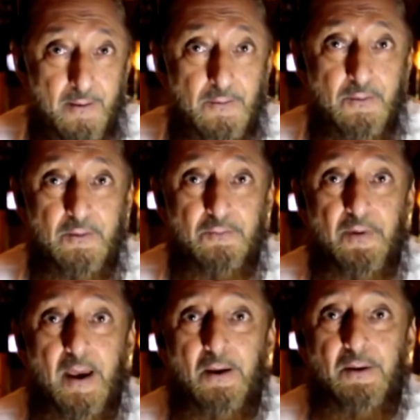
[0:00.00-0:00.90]
You
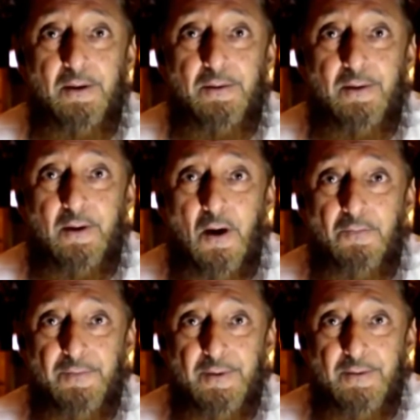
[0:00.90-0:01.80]
can violate the
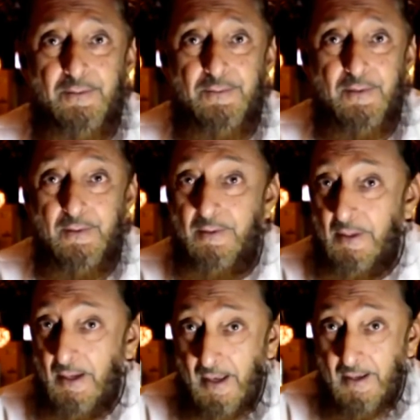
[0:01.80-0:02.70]
covenant,
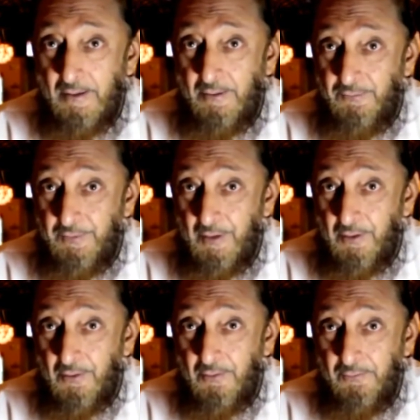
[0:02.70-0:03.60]
the land is
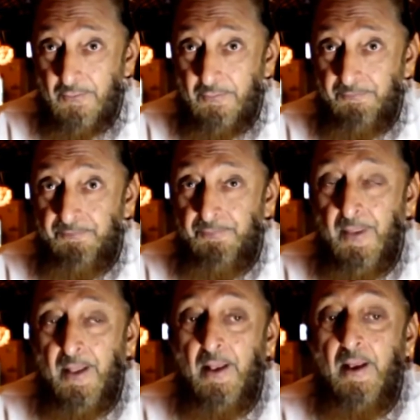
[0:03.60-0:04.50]
still yours.
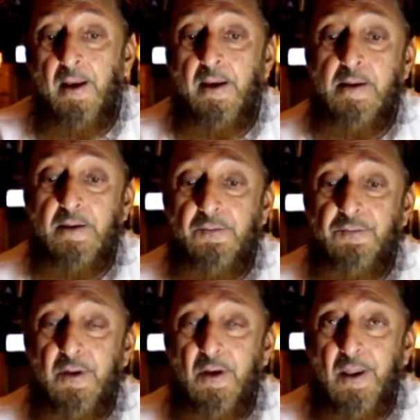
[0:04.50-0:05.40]
It is
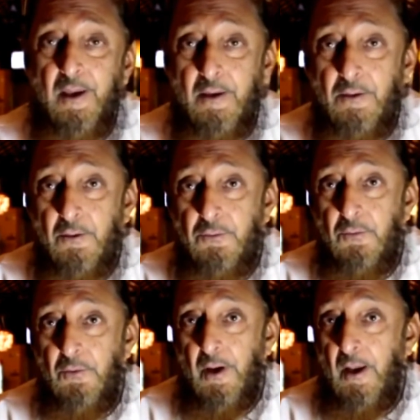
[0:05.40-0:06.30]
still there in the
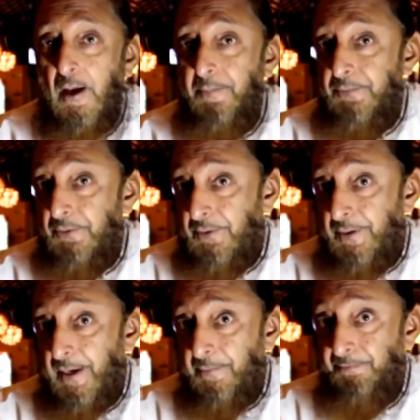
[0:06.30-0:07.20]
Torah up to
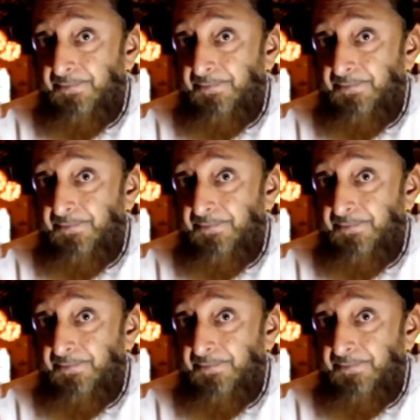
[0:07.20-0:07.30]
today.